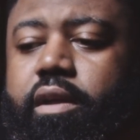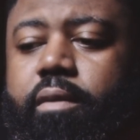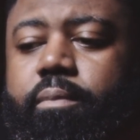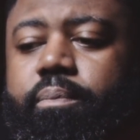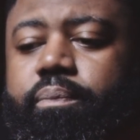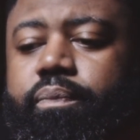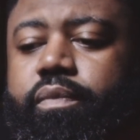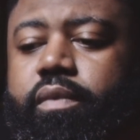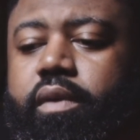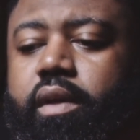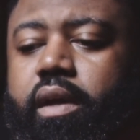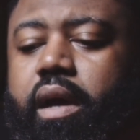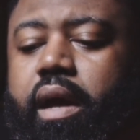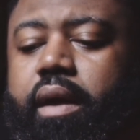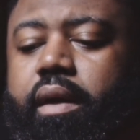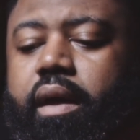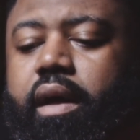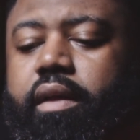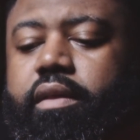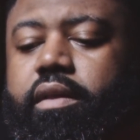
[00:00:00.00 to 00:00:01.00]
And
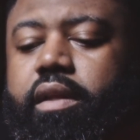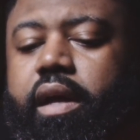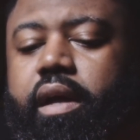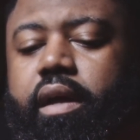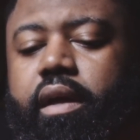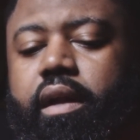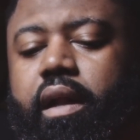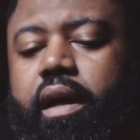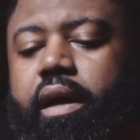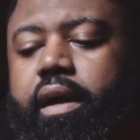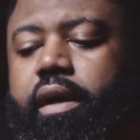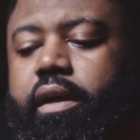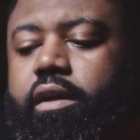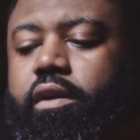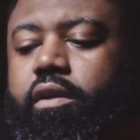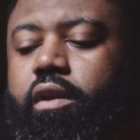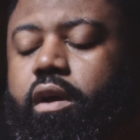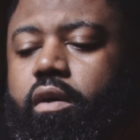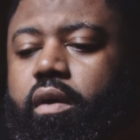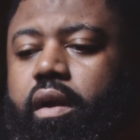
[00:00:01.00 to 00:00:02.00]
I think,
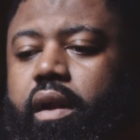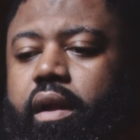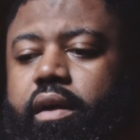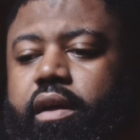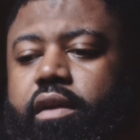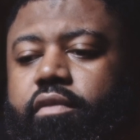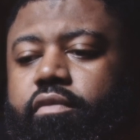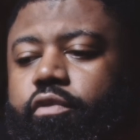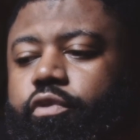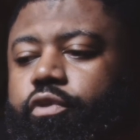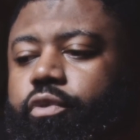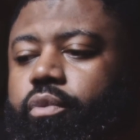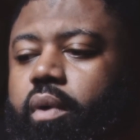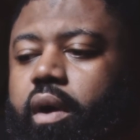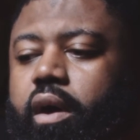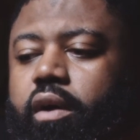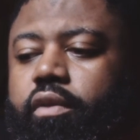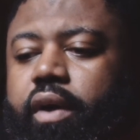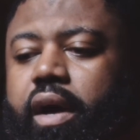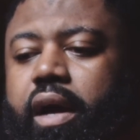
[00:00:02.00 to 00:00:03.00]
even through
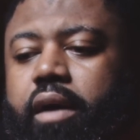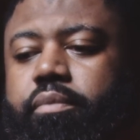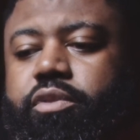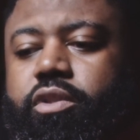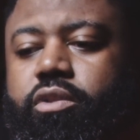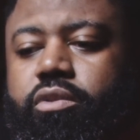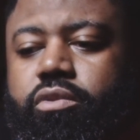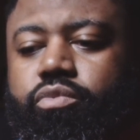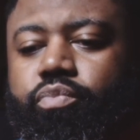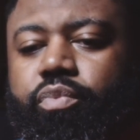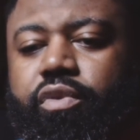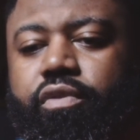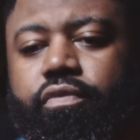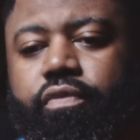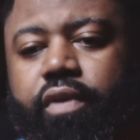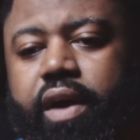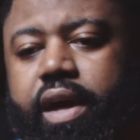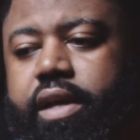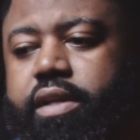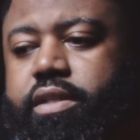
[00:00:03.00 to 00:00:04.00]
all the obstacles we
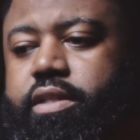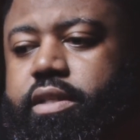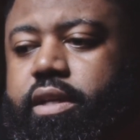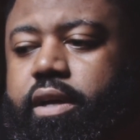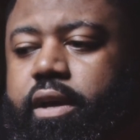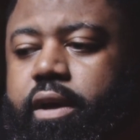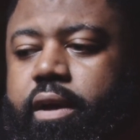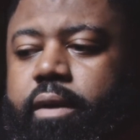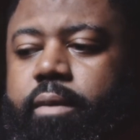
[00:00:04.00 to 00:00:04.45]
faced,